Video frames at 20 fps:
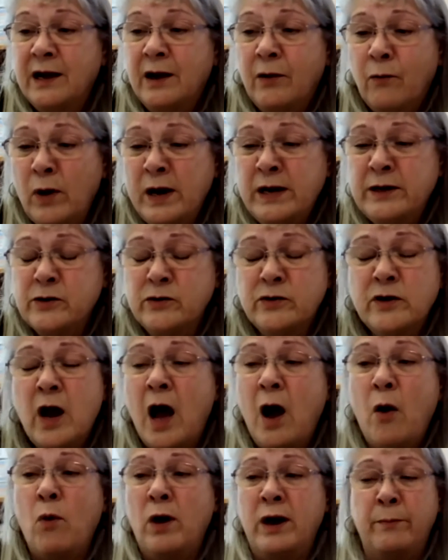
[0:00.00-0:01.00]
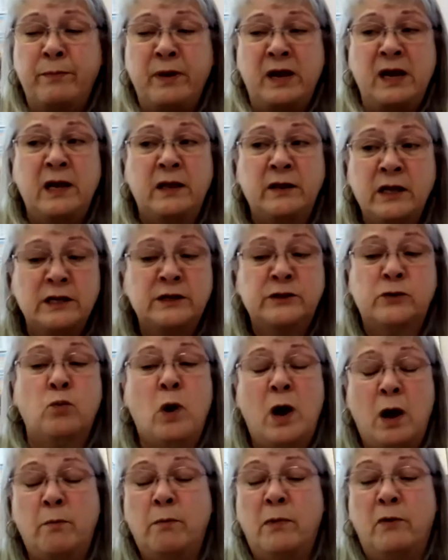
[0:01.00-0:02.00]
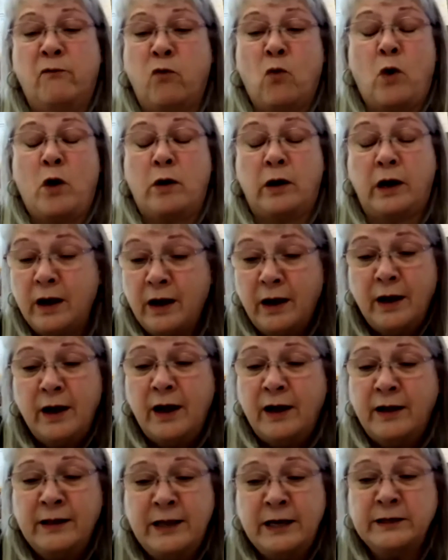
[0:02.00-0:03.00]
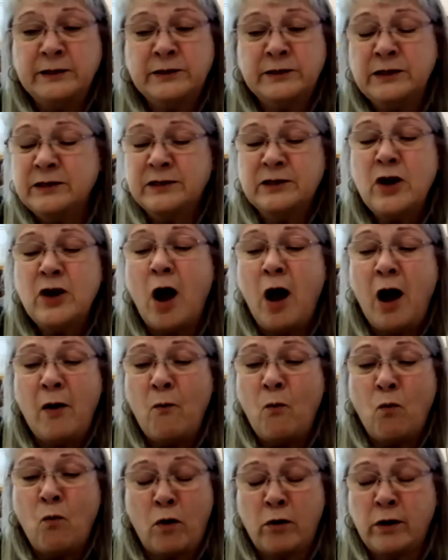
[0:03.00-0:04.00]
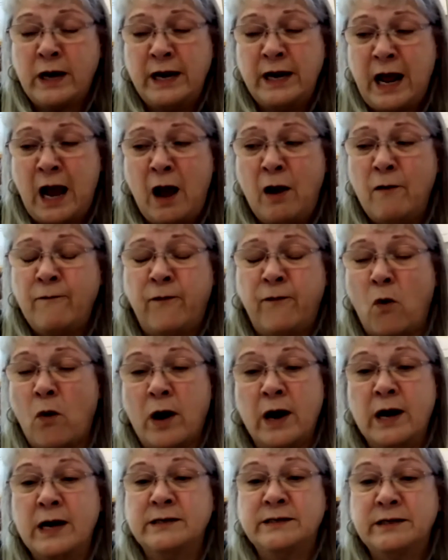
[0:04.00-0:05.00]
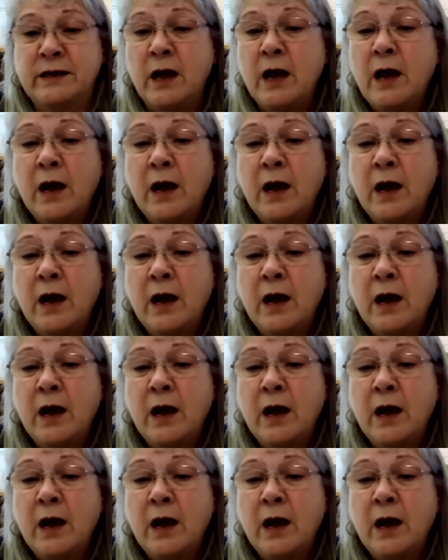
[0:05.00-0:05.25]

We do not want to be in this realm of work. This is not working out for us.